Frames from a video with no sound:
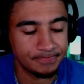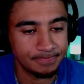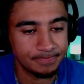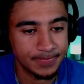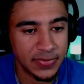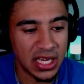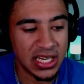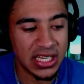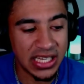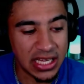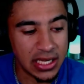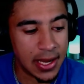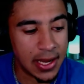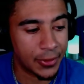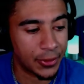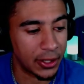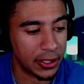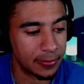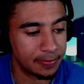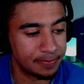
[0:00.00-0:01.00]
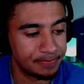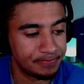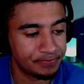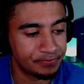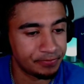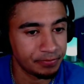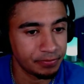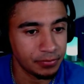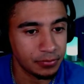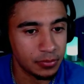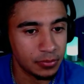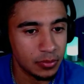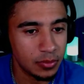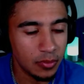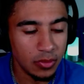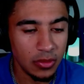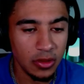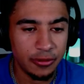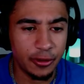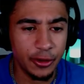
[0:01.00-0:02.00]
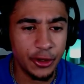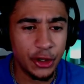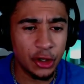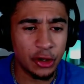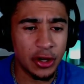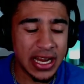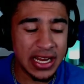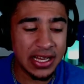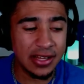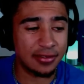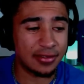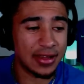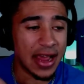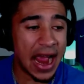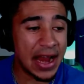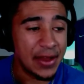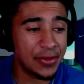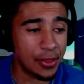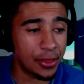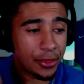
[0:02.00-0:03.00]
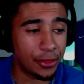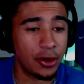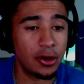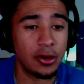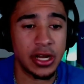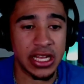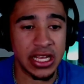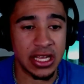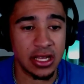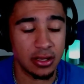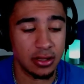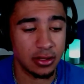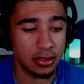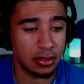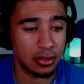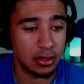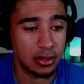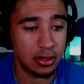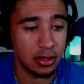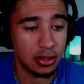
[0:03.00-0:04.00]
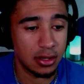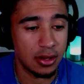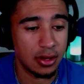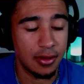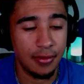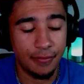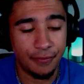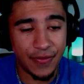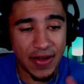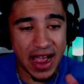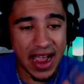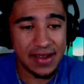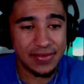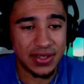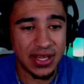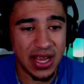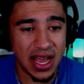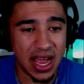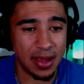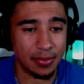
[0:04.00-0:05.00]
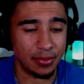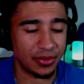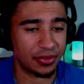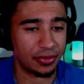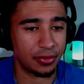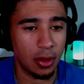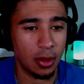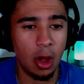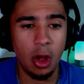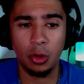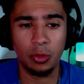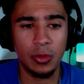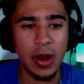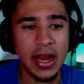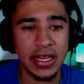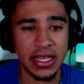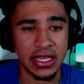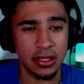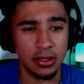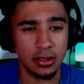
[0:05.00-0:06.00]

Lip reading: And you get nothing. So you're inside the 30 5 times already.